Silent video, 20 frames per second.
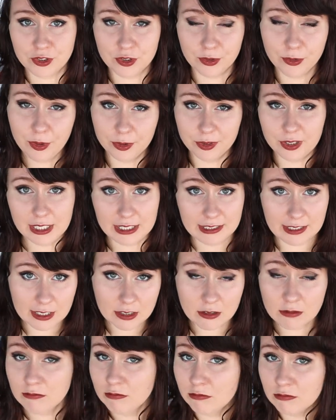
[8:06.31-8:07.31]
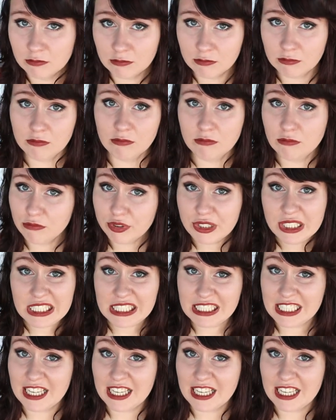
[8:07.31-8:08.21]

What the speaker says: the road, and that's pretty